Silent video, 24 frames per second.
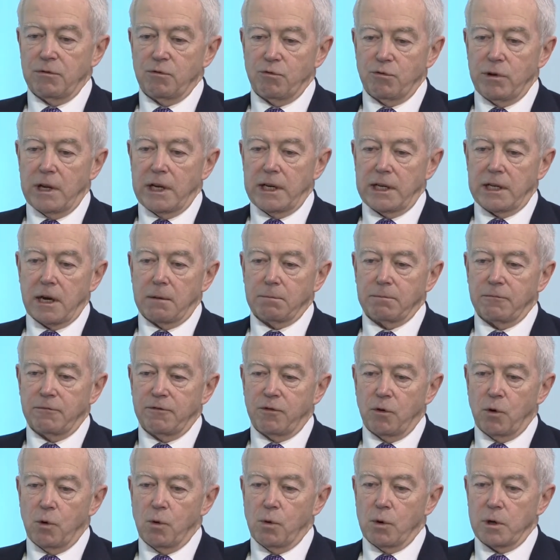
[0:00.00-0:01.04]
really come
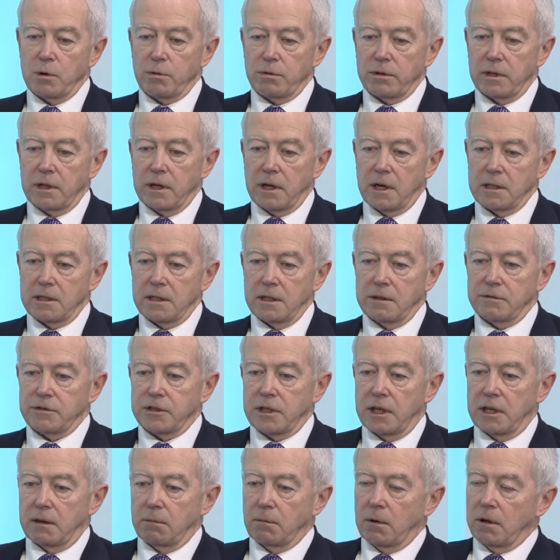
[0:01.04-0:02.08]
forward with the idea
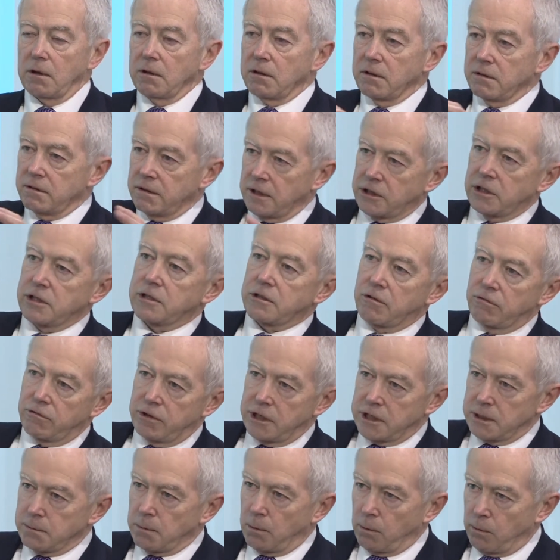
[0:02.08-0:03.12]
of saying, well, this is a
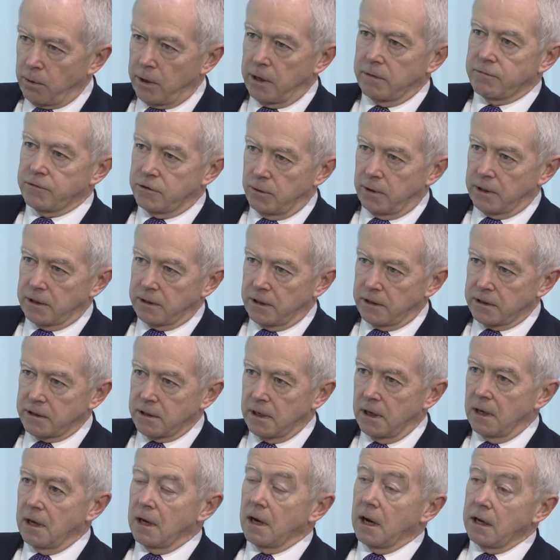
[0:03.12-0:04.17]
reasonable way of doing this.